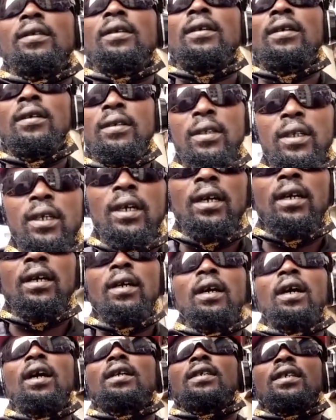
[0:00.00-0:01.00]
Ako back.
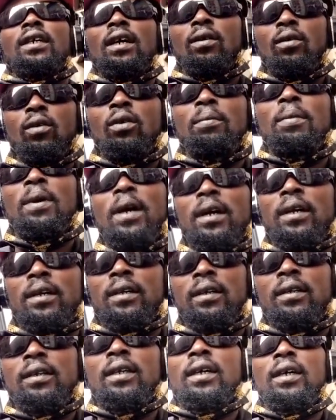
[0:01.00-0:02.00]

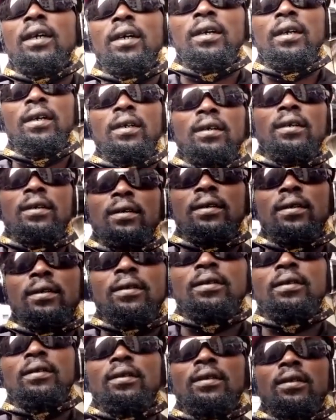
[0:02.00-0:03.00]
Sir, ye be draw
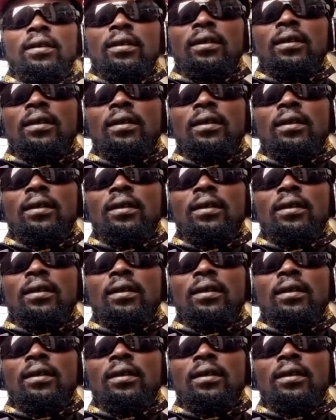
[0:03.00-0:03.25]
yentimi nko back.